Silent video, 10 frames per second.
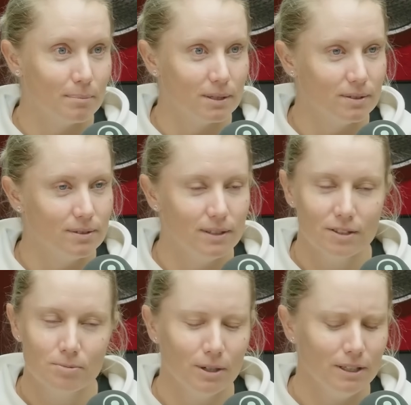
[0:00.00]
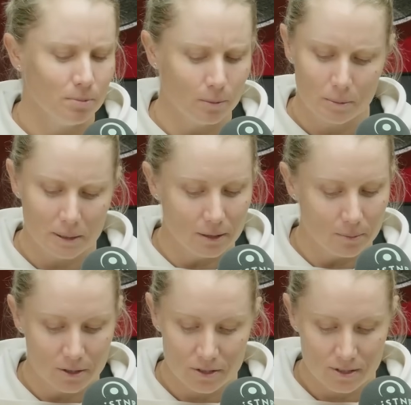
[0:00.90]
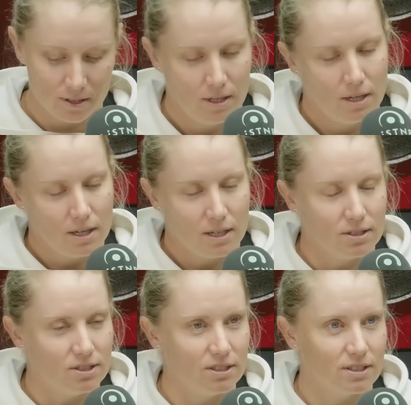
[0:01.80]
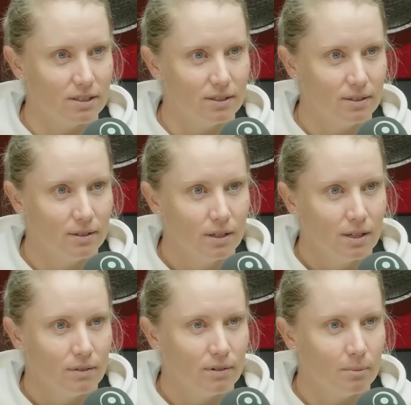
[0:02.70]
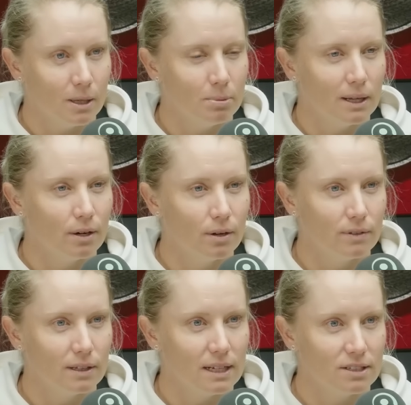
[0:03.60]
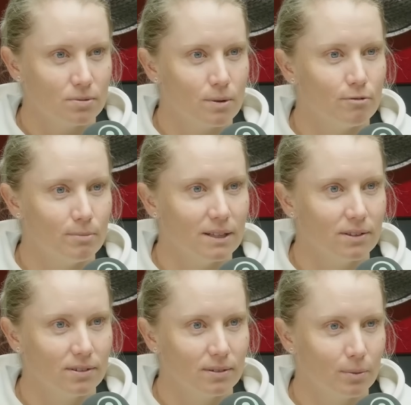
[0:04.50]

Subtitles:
But yes, Smriti's probably been the most consistent female player over the last 12 months.